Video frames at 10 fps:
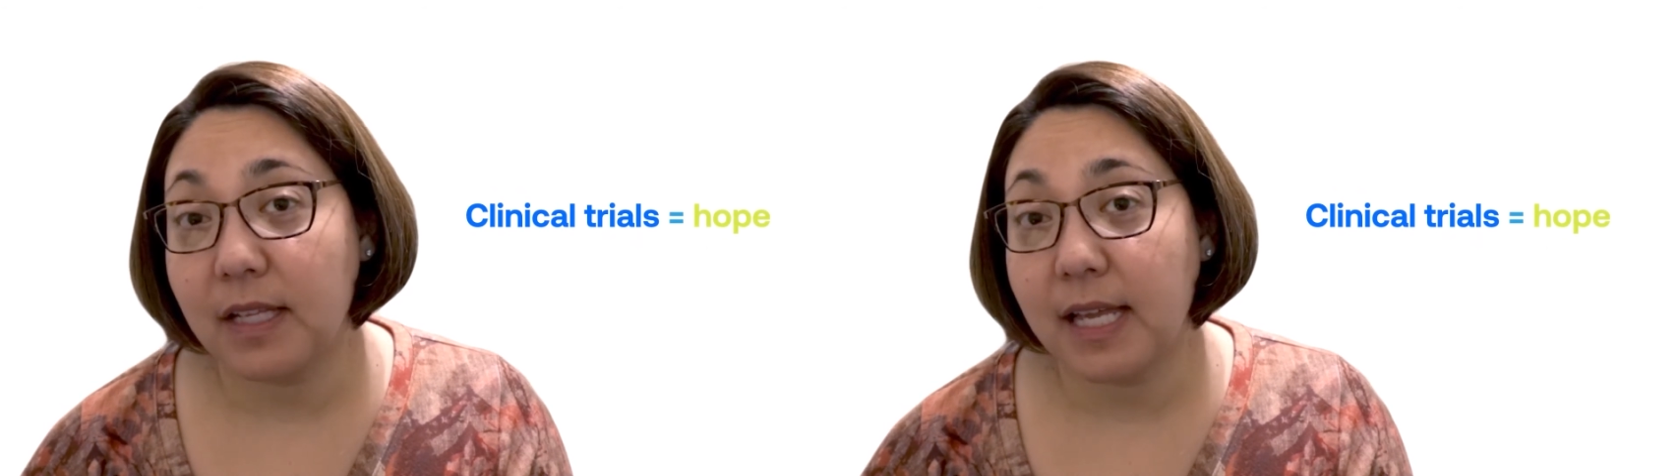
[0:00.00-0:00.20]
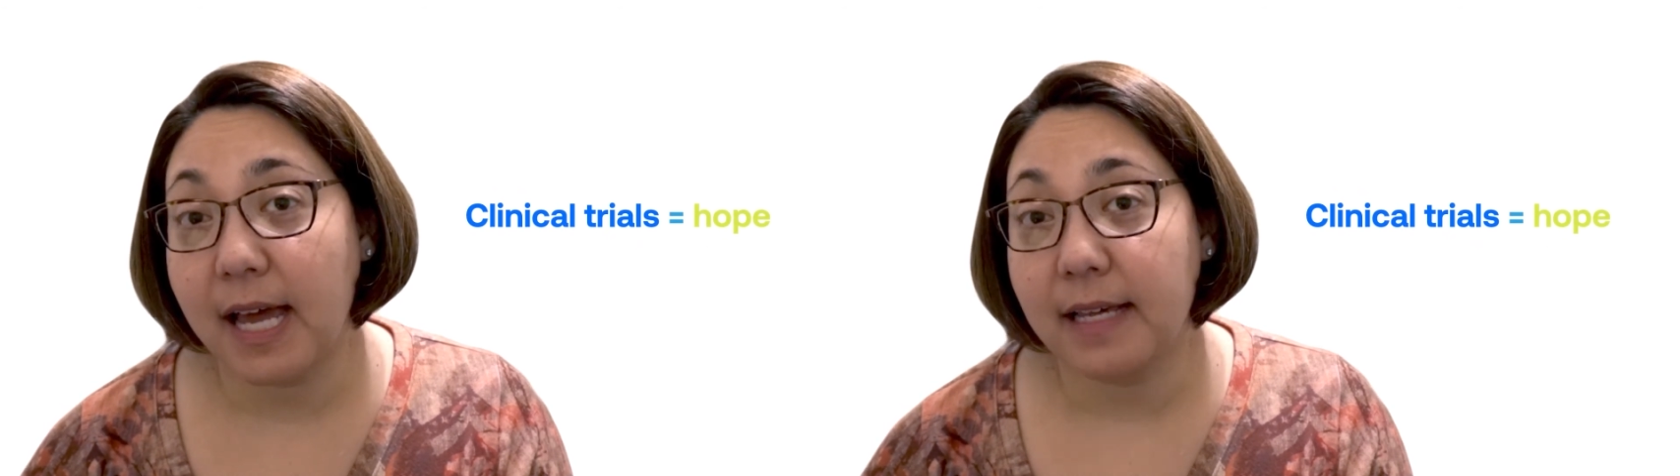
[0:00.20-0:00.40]

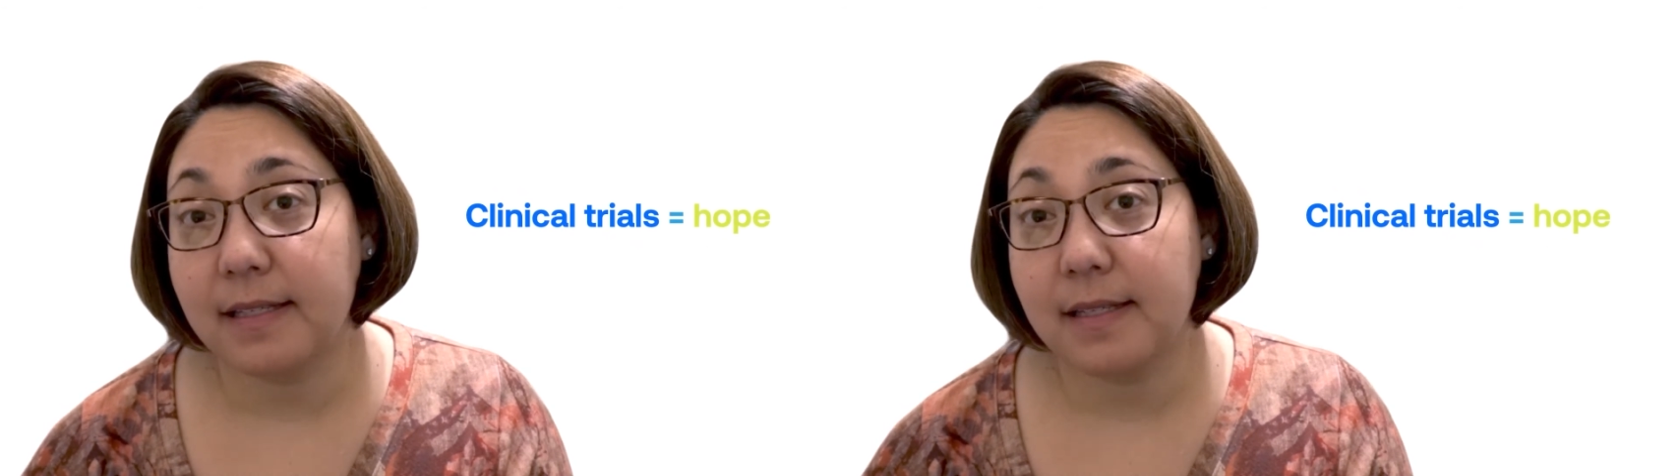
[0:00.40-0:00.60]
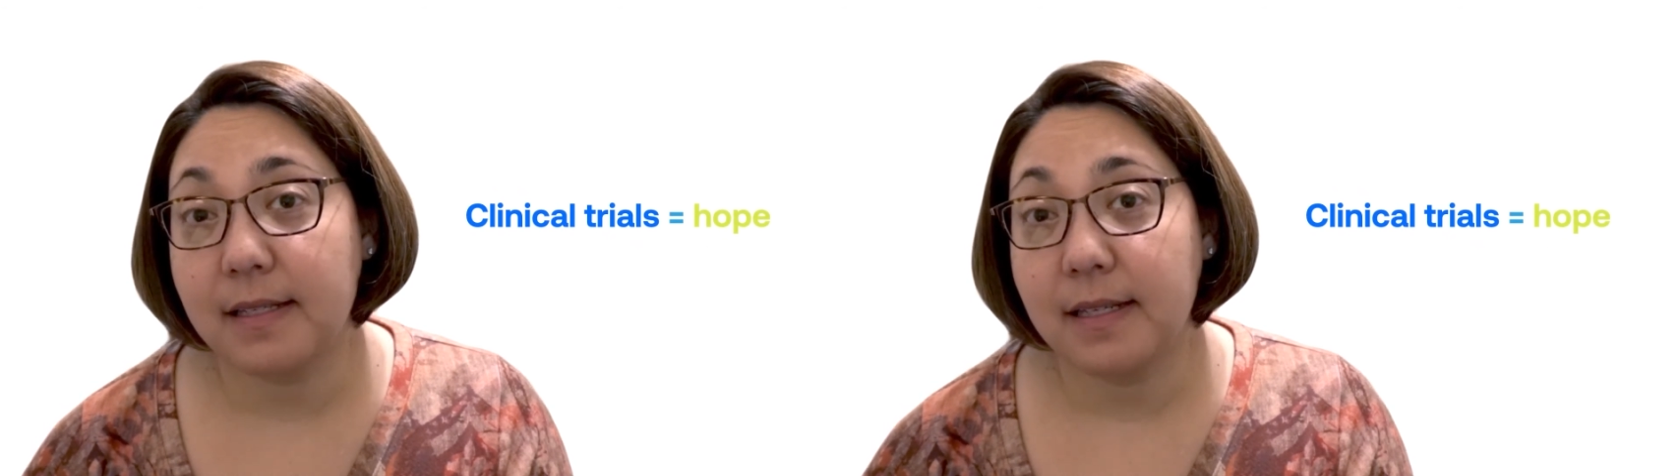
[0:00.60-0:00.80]

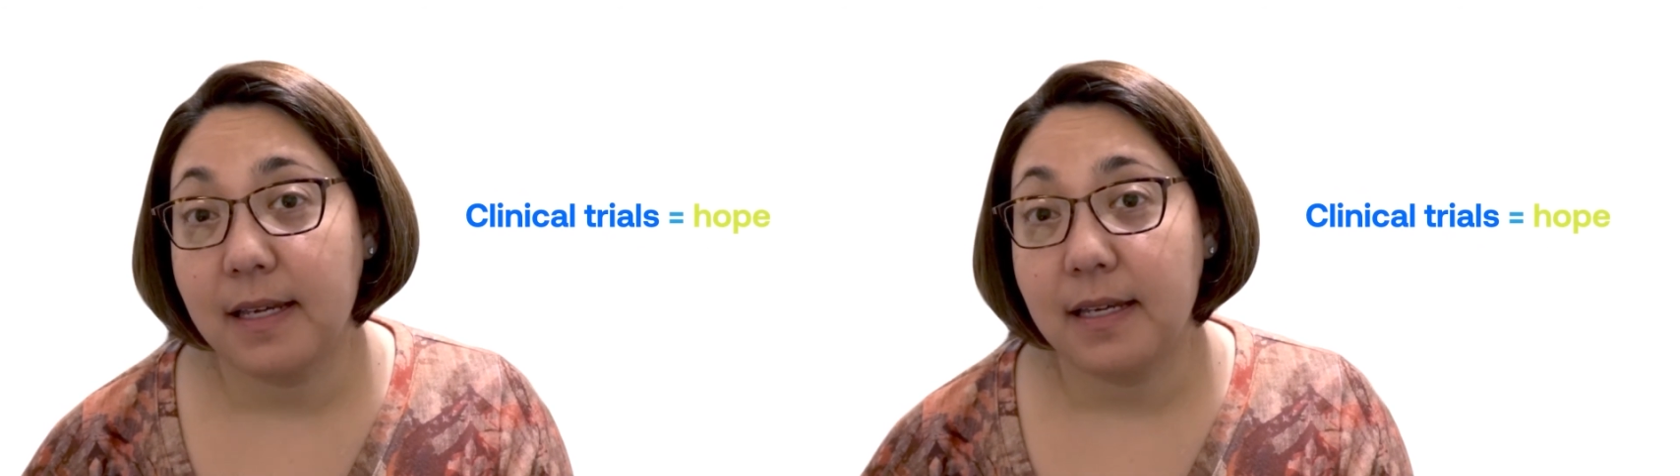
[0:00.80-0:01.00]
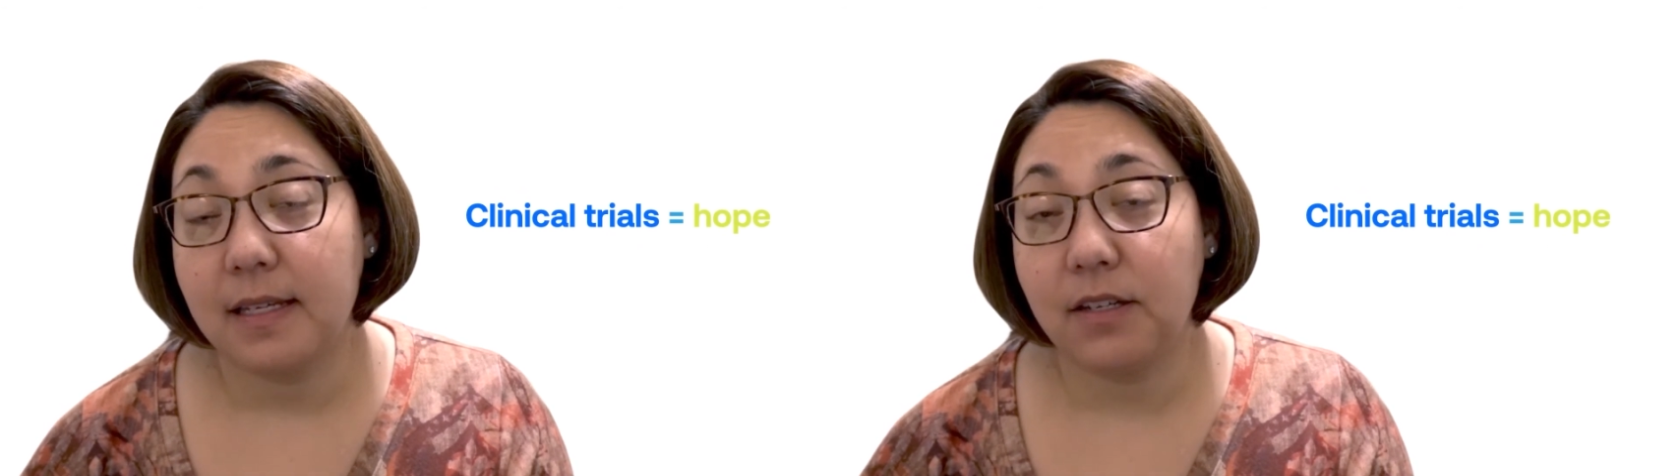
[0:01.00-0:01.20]
last
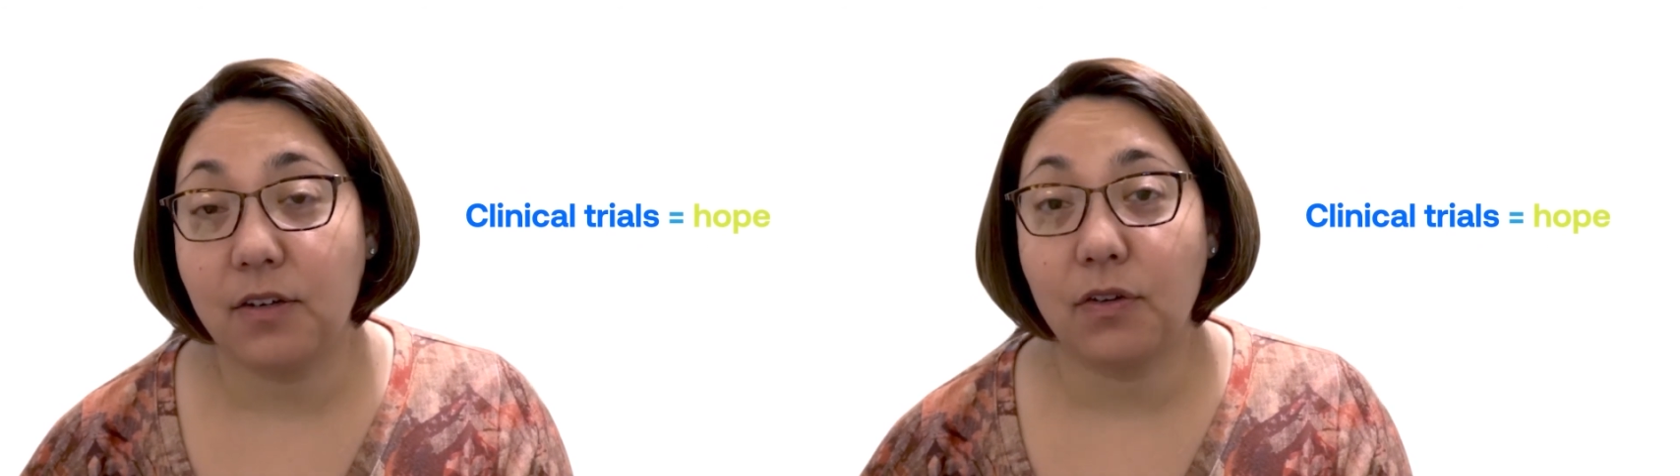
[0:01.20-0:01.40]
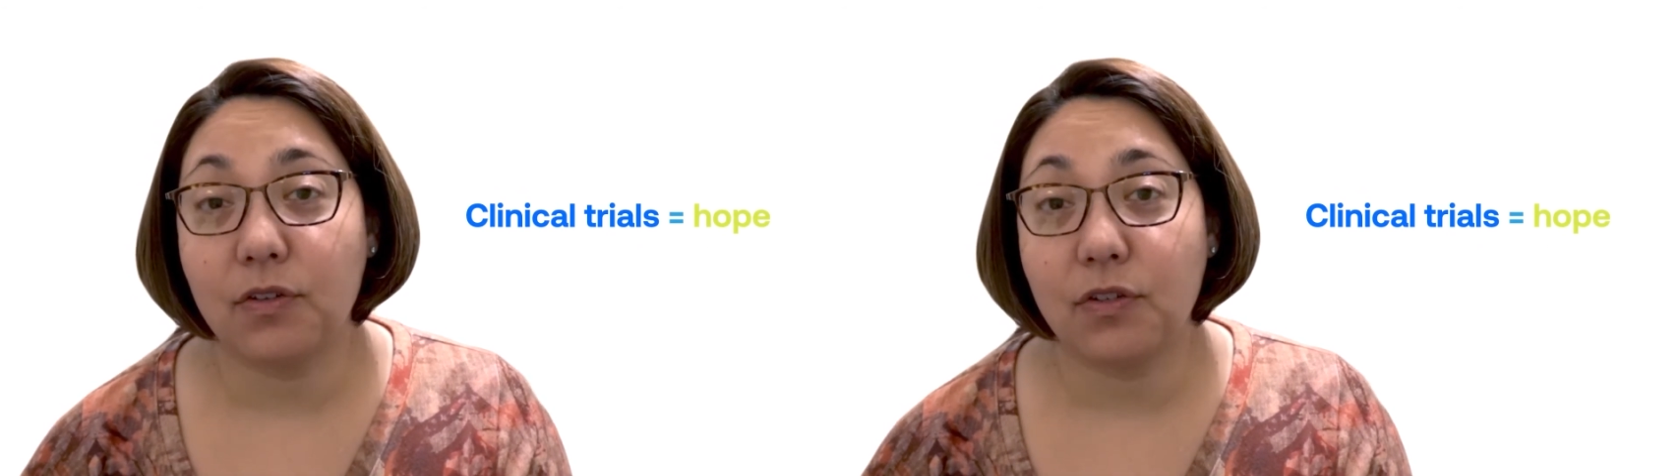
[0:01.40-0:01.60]

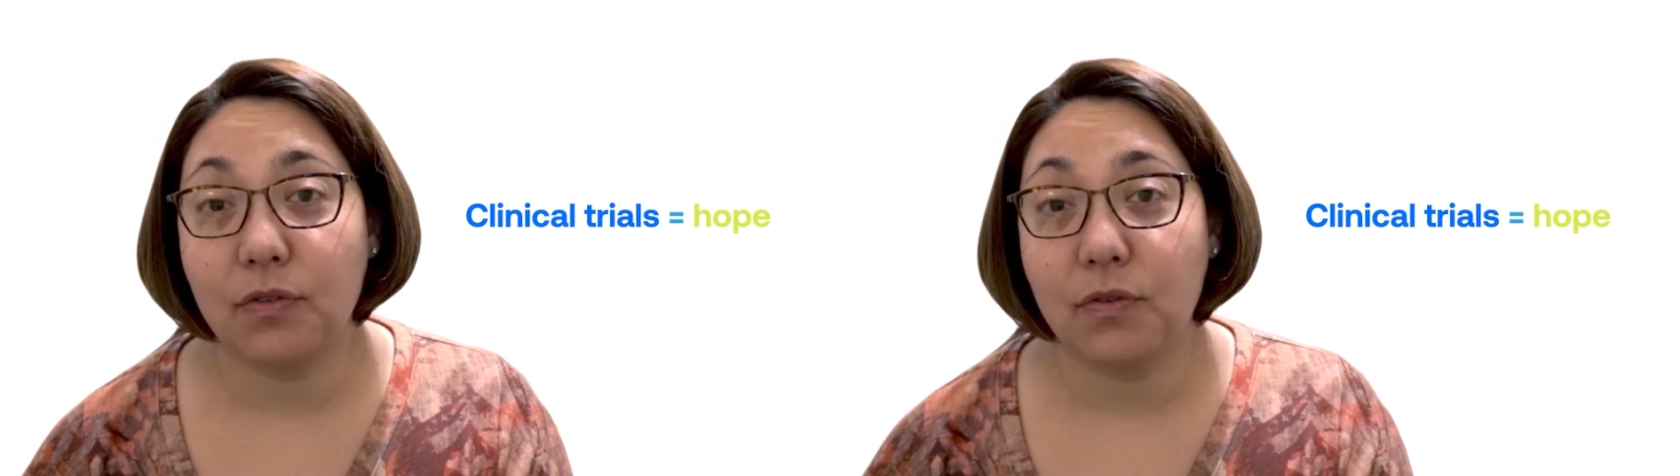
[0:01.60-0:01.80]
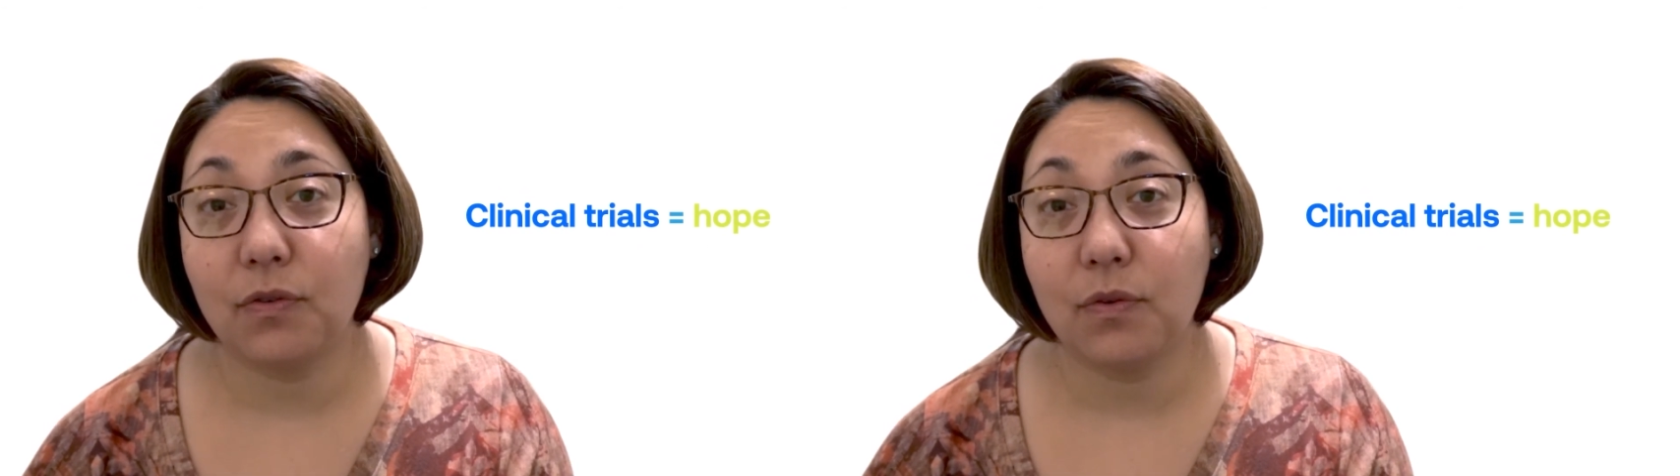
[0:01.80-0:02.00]
year or
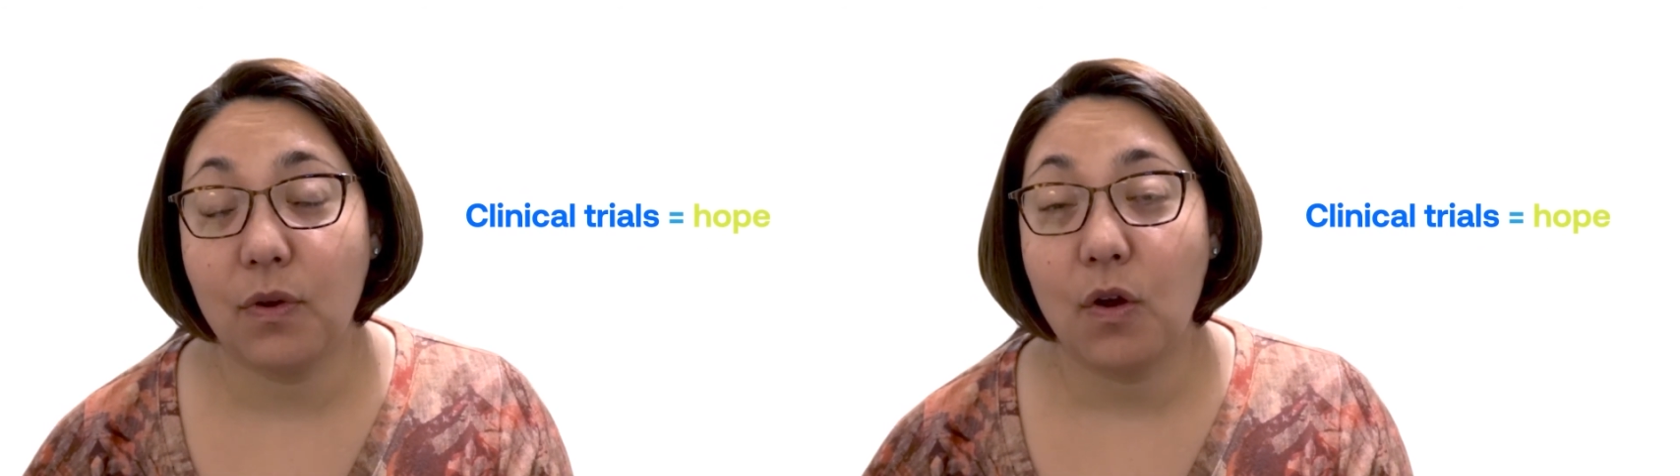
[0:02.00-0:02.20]
two